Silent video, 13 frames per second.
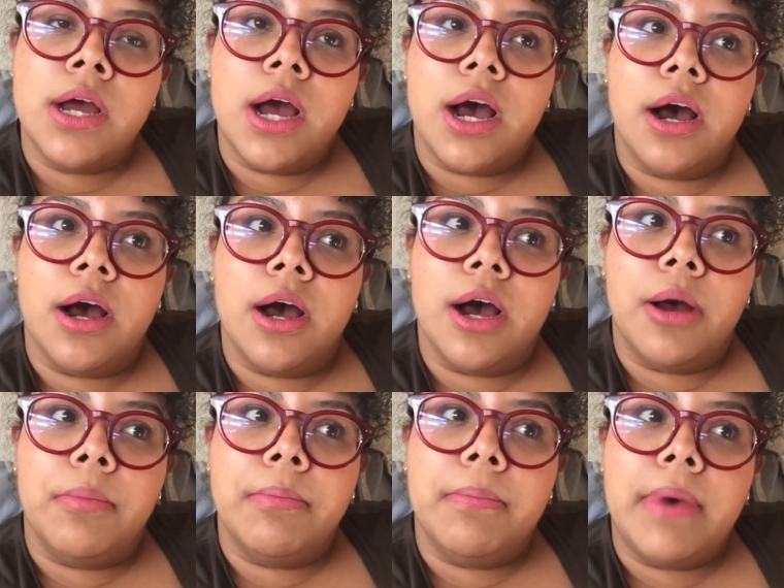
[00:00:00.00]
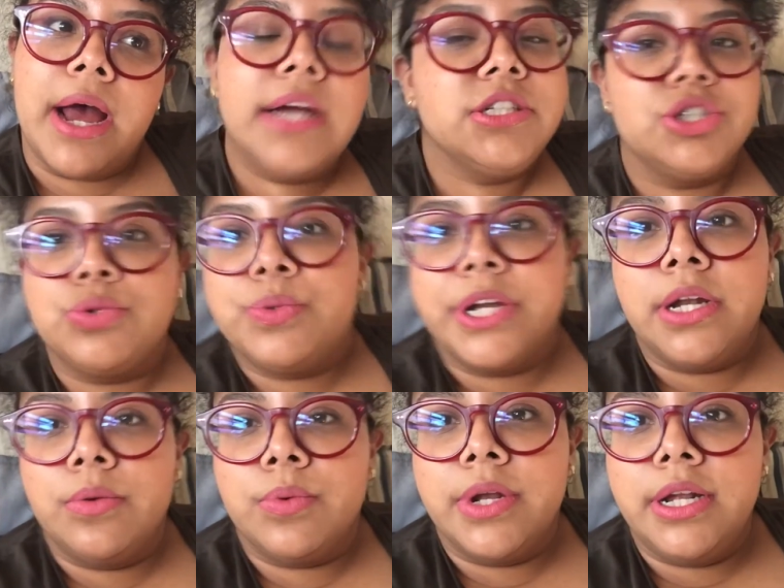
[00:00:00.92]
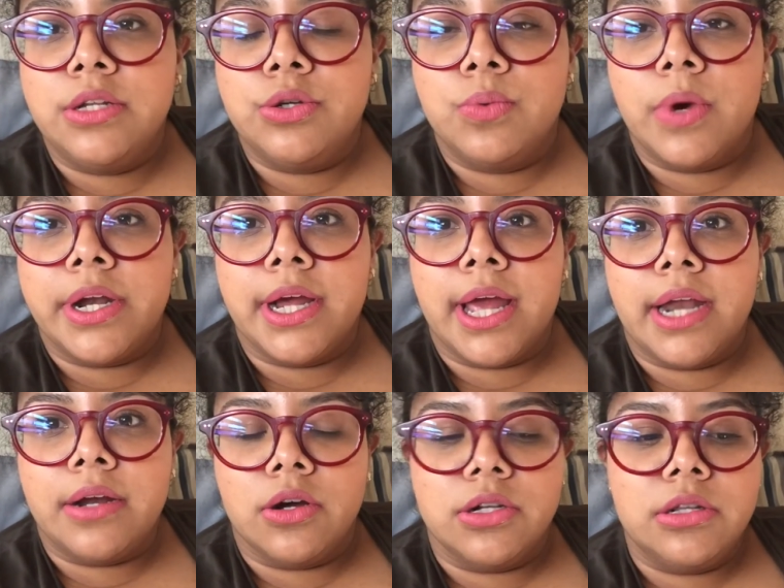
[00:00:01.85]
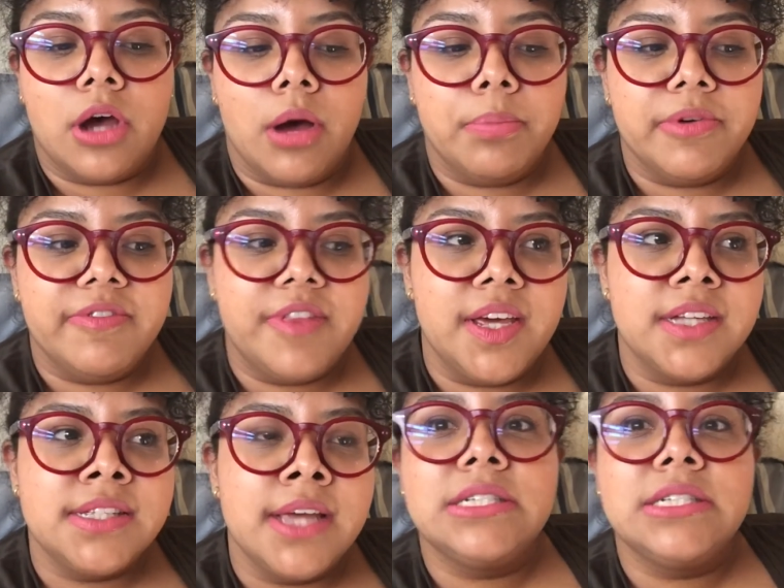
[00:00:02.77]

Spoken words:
I just really, really do want to get on top of this.